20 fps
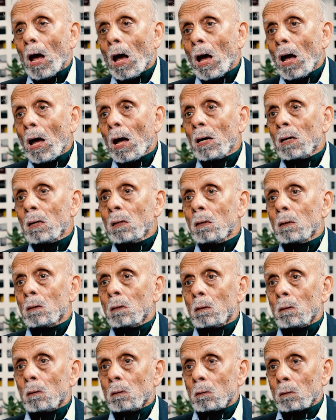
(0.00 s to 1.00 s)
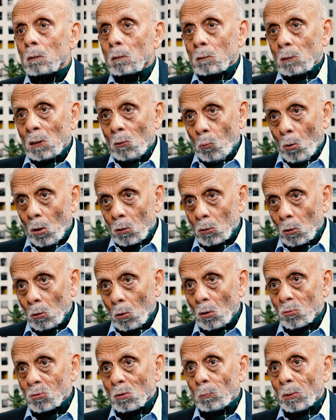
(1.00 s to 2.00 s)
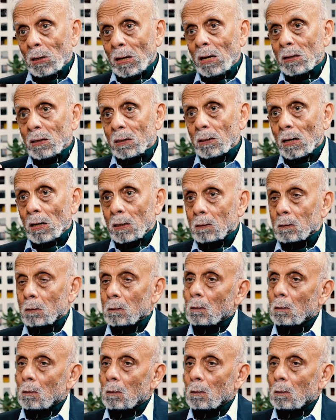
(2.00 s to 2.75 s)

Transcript: And they want to launch a brigade attack.